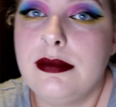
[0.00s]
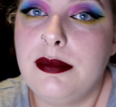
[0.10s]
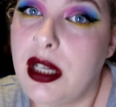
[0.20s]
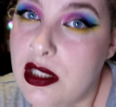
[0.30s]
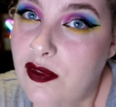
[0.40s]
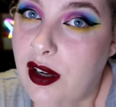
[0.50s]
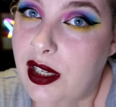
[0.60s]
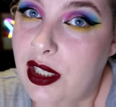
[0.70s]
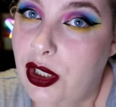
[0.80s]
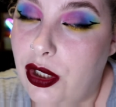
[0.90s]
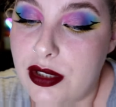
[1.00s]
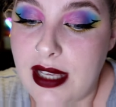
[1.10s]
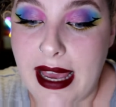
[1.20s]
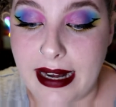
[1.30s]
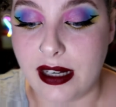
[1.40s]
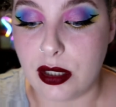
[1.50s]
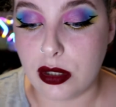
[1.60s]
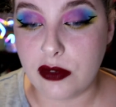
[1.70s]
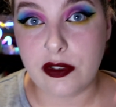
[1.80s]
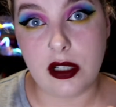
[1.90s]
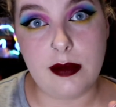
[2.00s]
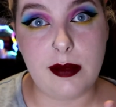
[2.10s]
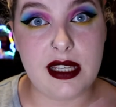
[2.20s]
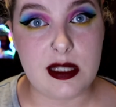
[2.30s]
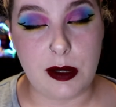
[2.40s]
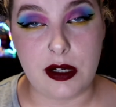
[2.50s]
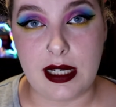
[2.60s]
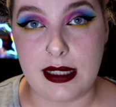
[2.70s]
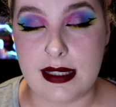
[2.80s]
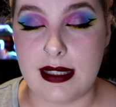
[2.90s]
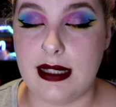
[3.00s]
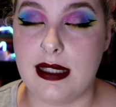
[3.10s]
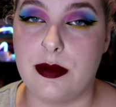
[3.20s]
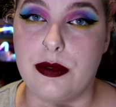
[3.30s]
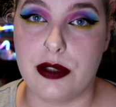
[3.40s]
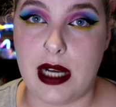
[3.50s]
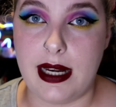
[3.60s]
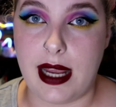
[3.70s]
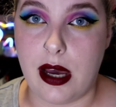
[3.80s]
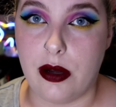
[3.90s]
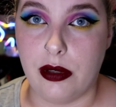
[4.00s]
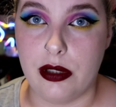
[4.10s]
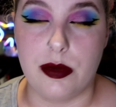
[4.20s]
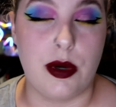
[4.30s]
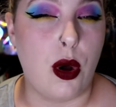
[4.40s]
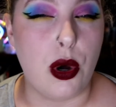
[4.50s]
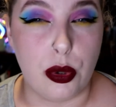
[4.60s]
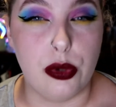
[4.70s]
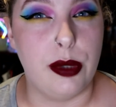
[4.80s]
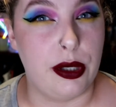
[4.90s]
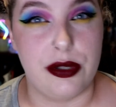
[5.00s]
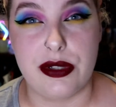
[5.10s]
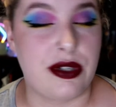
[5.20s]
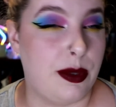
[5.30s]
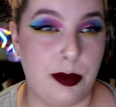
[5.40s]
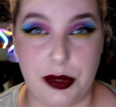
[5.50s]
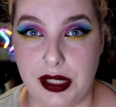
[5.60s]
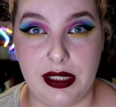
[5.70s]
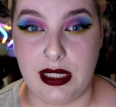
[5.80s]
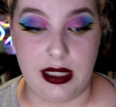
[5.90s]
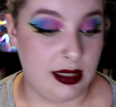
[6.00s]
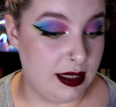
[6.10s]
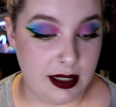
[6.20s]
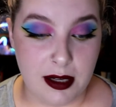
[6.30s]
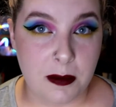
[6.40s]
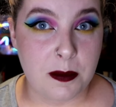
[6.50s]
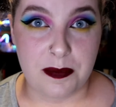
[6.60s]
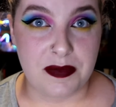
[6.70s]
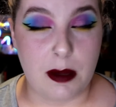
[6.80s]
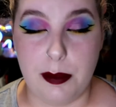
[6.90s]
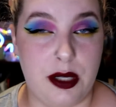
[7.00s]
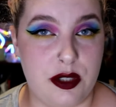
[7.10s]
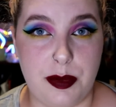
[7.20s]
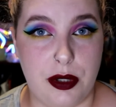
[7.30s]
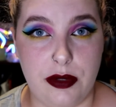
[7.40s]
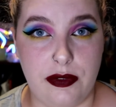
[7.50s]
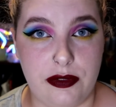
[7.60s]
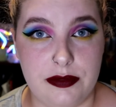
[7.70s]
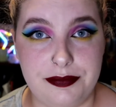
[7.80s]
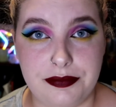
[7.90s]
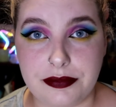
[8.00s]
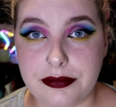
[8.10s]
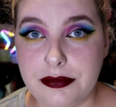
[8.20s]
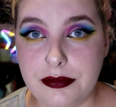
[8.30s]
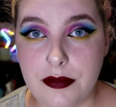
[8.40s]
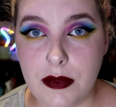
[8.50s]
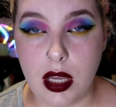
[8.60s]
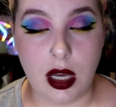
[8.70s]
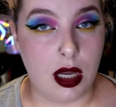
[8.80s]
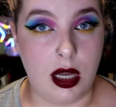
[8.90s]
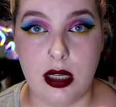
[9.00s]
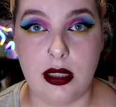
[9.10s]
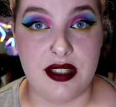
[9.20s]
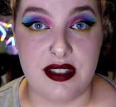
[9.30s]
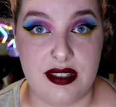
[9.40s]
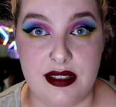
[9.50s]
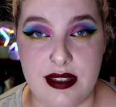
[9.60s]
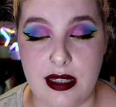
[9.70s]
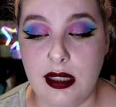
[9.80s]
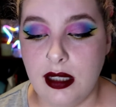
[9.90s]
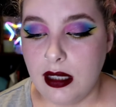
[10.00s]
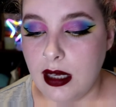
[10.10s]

but it's very cute. And I know from experience that this will dry down to an almost completely budge-proof consistency